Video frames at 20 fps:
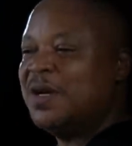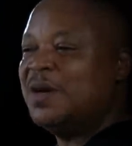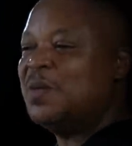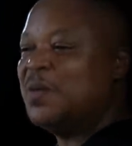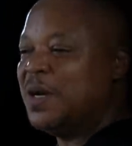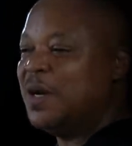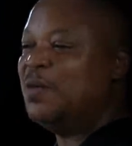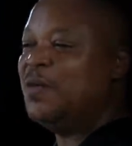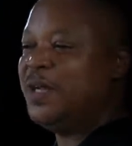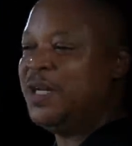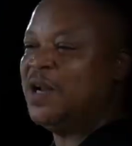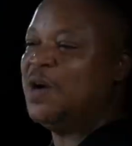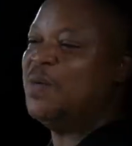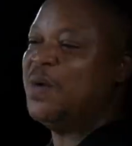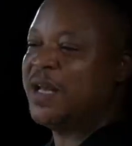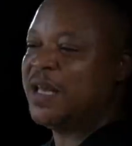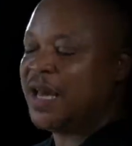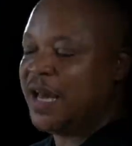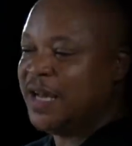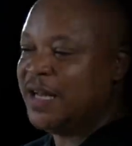Mm-hmm. Well, we know
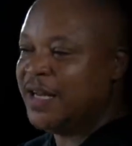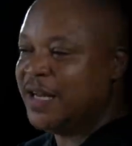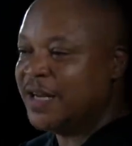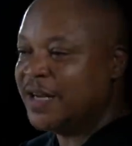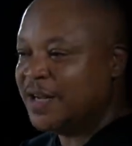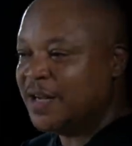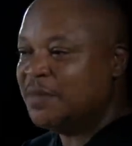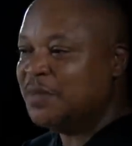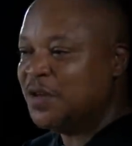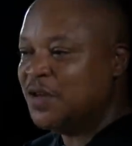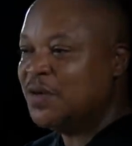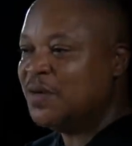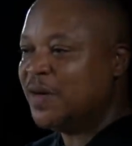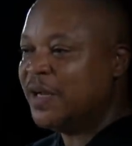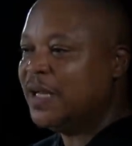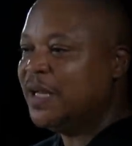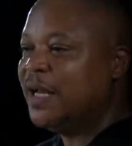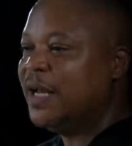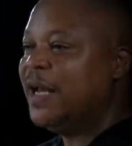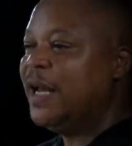what Cain ended up
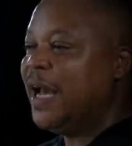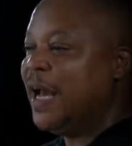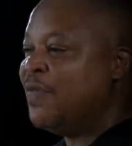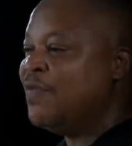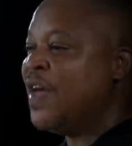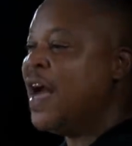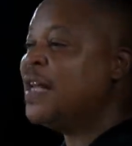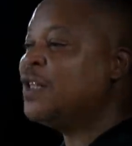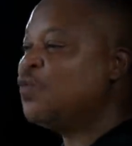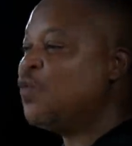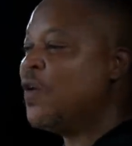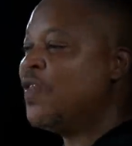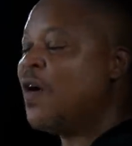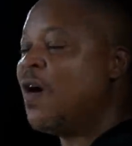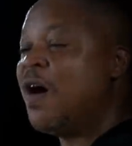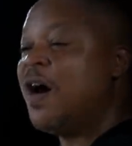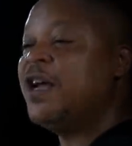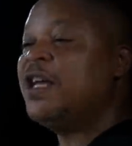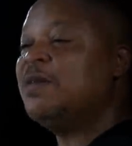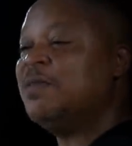doing. Right. And that's where the
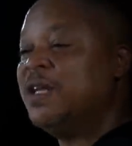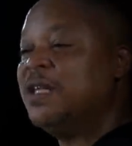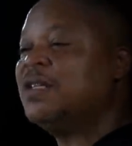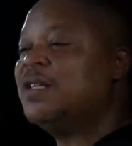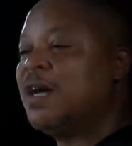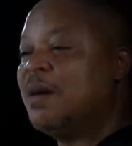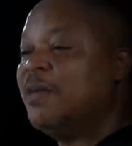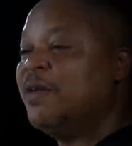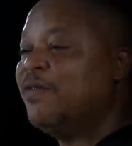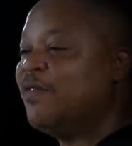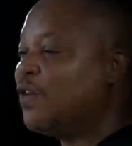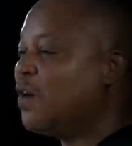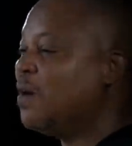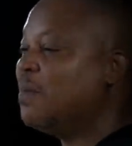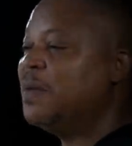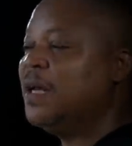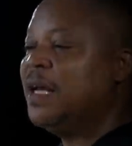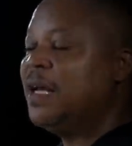argument is coming from.